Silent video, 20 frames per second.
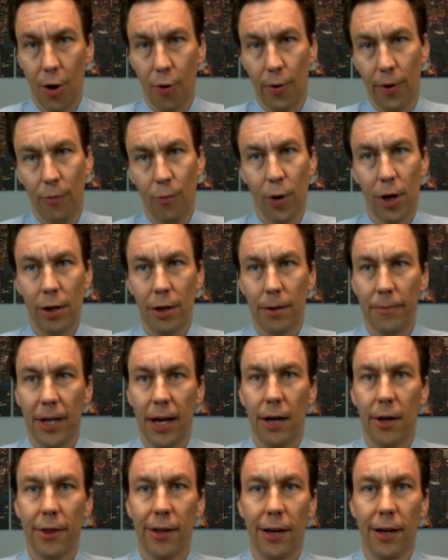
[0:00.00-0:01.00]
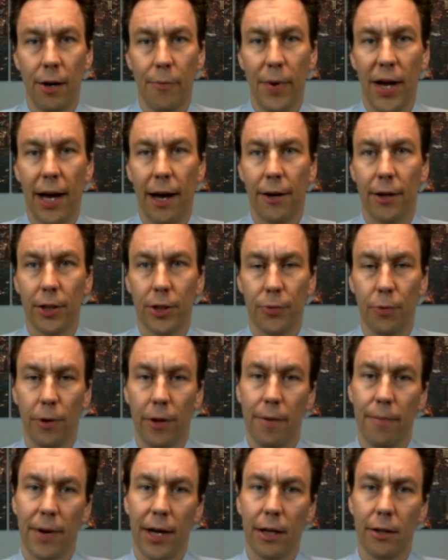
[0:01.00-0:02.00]
and welcome to Healthcare Matters, where
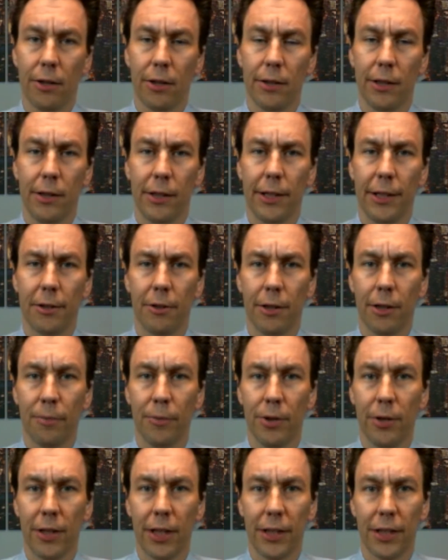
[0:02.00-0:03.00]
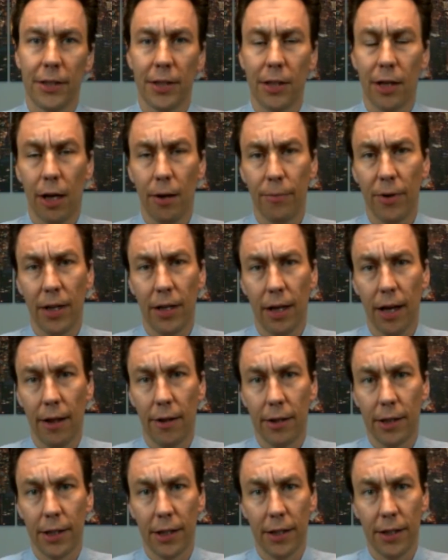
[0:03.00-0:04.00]
the medical and legal communities come together
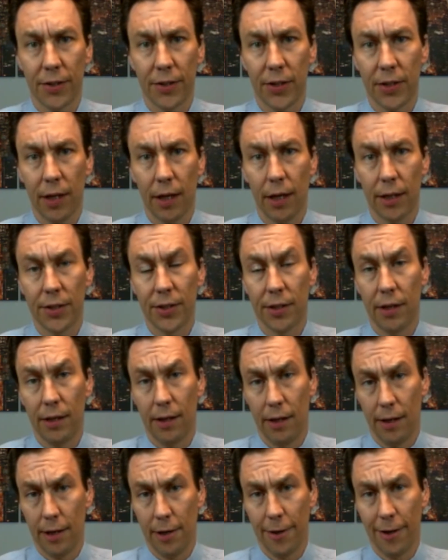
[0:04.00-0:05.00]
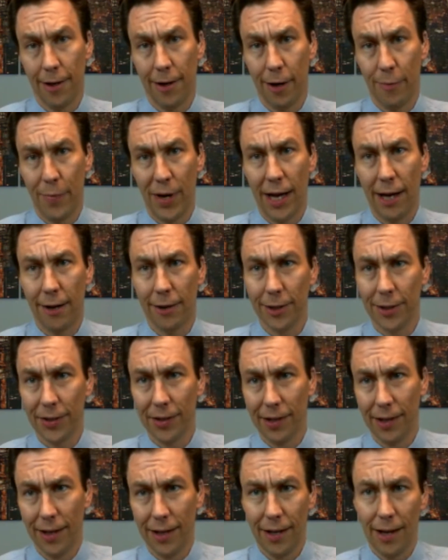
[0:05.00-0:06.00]
to discuss healthcare matters.
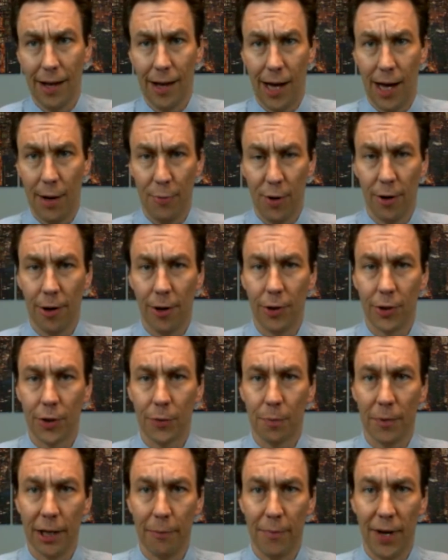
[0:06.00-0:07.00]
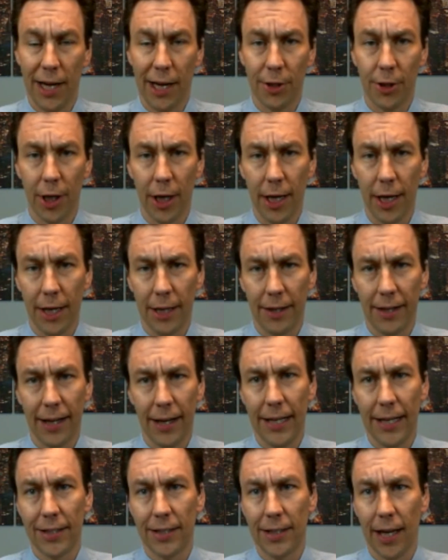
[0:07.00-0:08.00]
I'm your host, Mike Matray, and
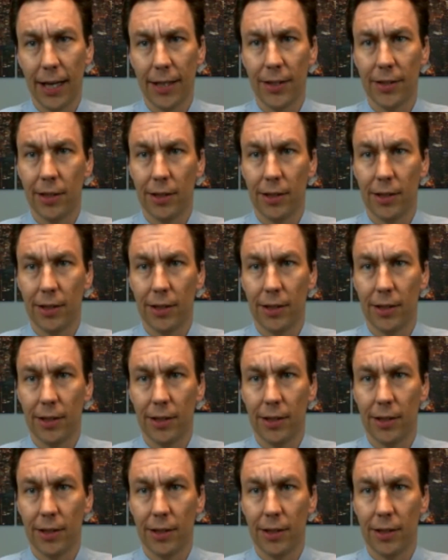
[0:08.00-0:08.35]
today's guest